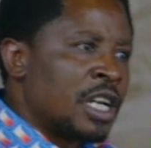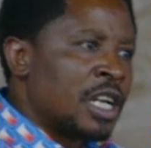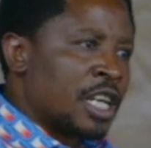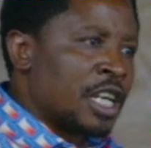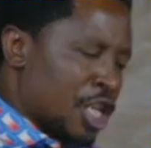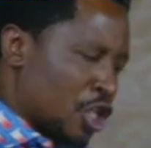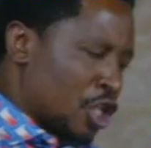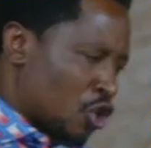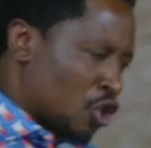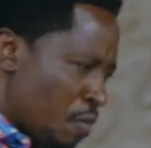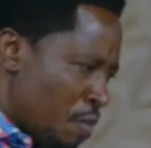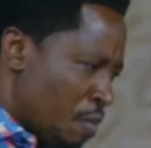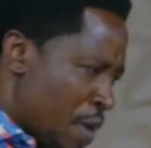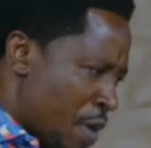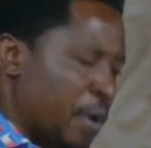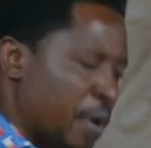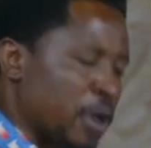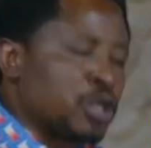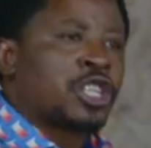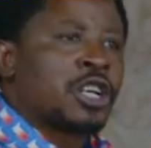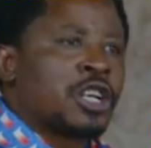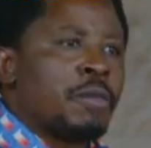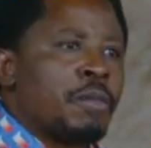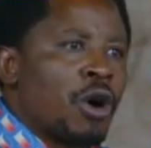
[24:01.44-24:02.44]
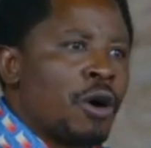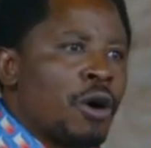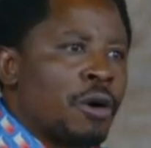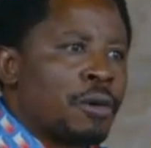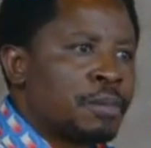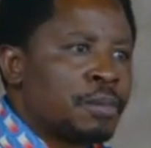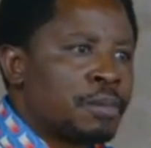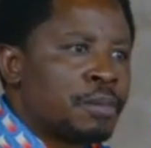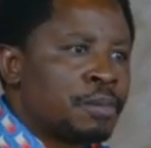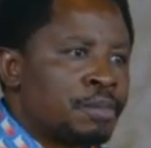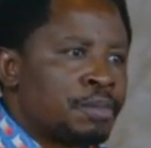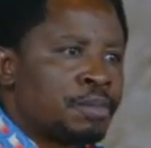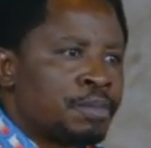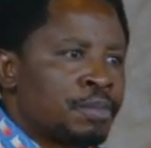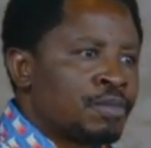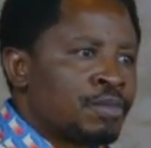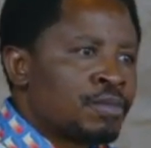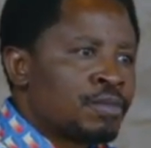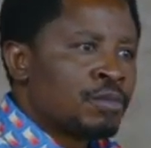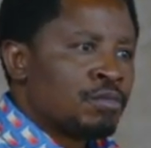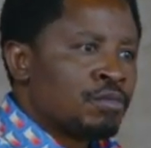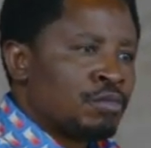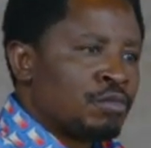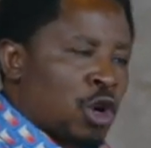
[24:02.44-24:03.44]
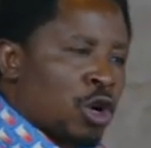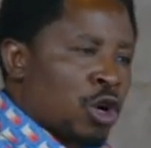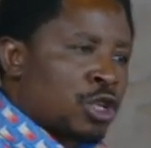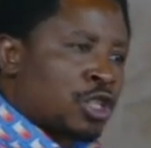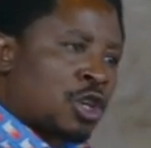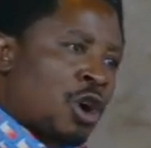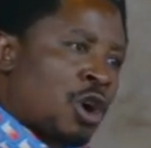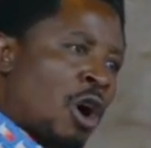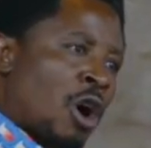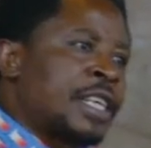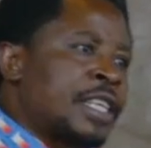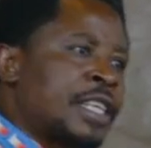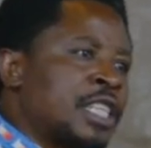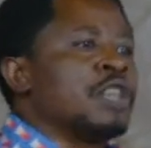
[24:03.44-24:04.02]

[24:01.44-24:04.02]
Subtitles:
it will be possible because God is